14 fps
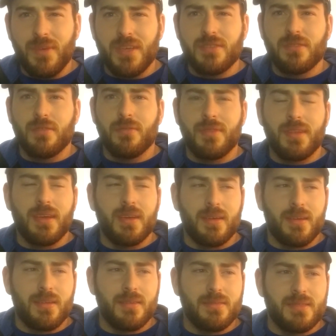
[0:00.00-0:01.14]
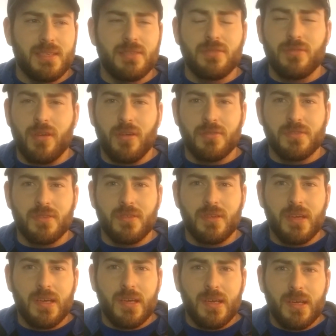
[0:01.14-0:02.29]
vitro thing and tissue culture
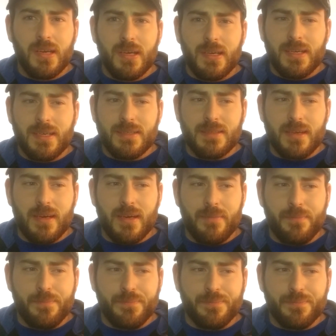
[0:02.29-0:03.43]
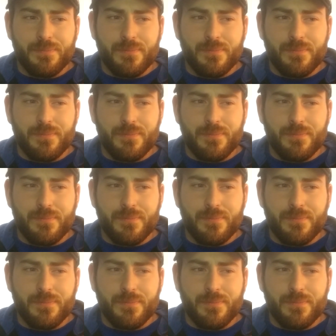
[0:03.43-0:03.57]
is a